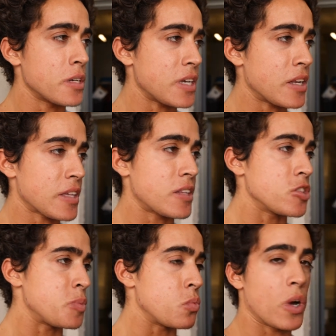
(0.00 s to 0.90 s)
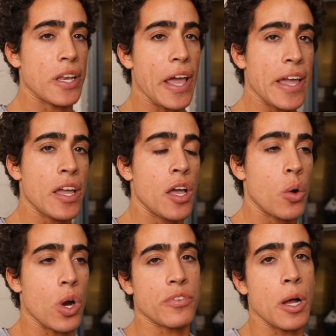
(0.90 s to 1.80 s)
because I don't think there's been one day
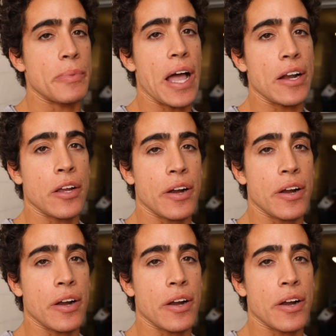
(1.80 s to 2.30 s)
where I've come down